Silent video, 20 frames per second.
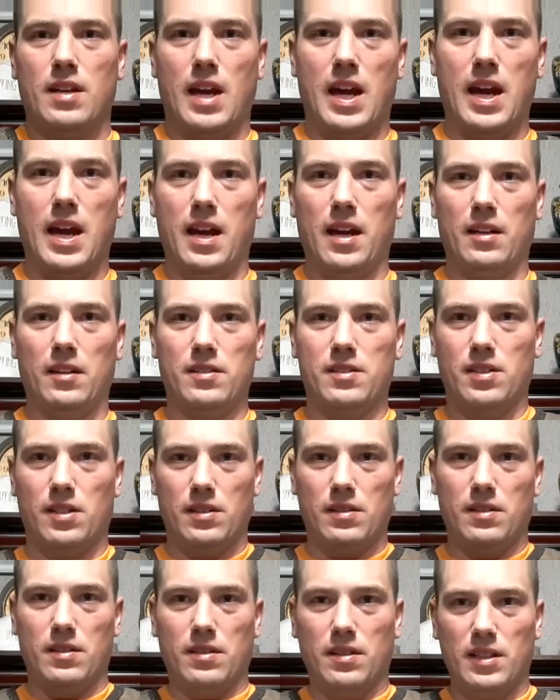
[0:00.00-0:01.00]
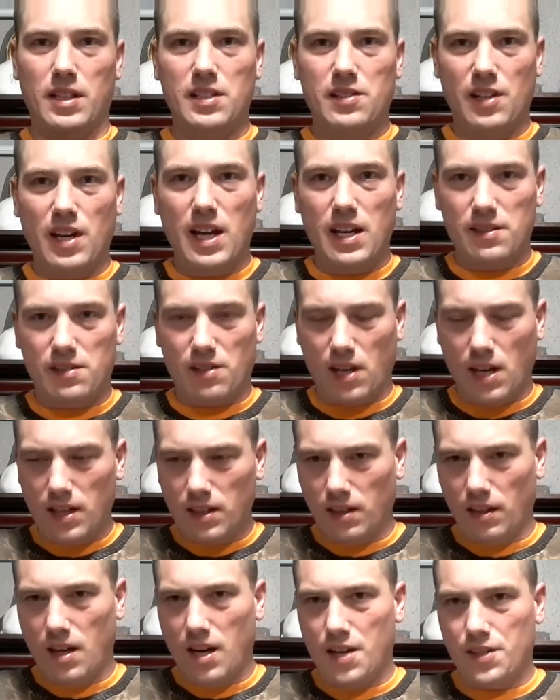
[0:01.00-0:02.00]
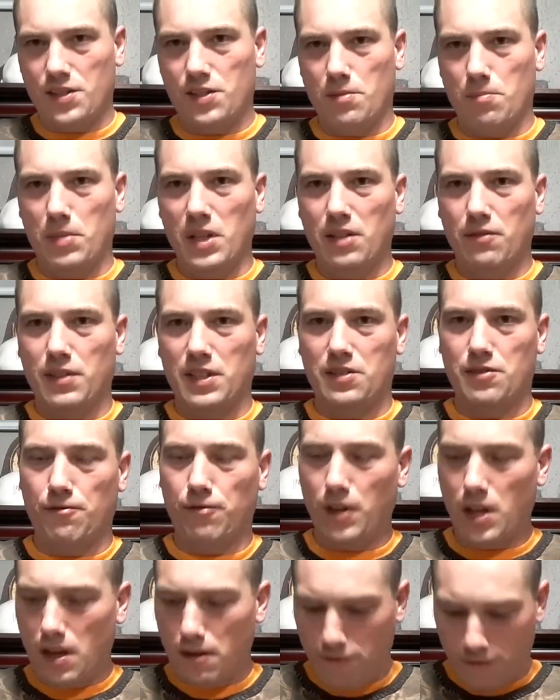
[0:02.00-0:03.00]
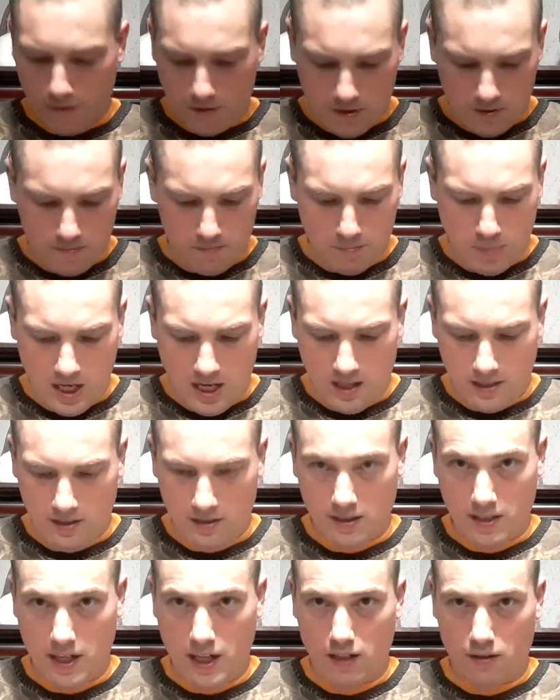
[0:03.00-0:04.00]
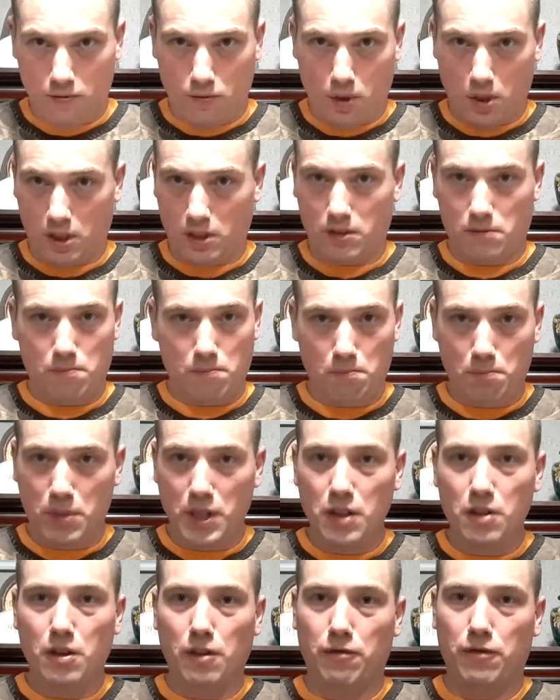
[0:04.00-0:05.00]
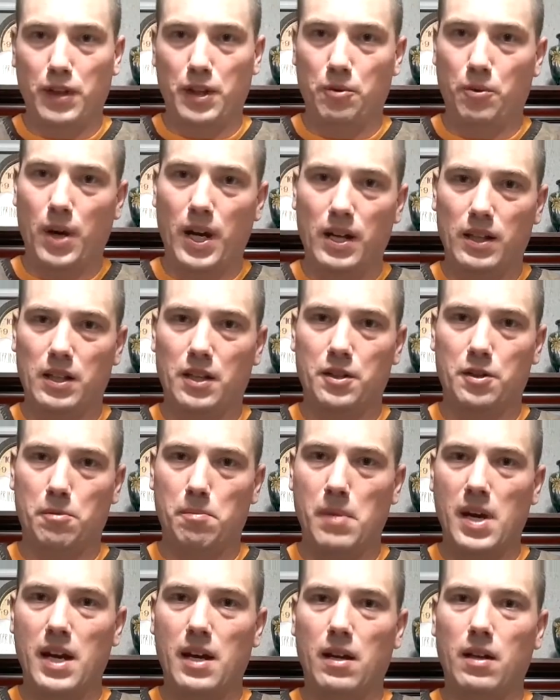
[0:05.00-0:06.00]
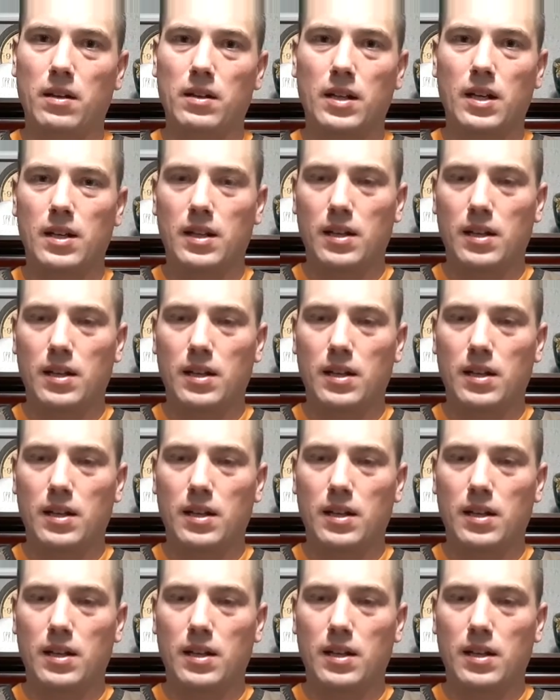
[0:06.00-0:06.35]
And this guy's kind of lost a bit of its fluff, but it worked beautifully well under mail,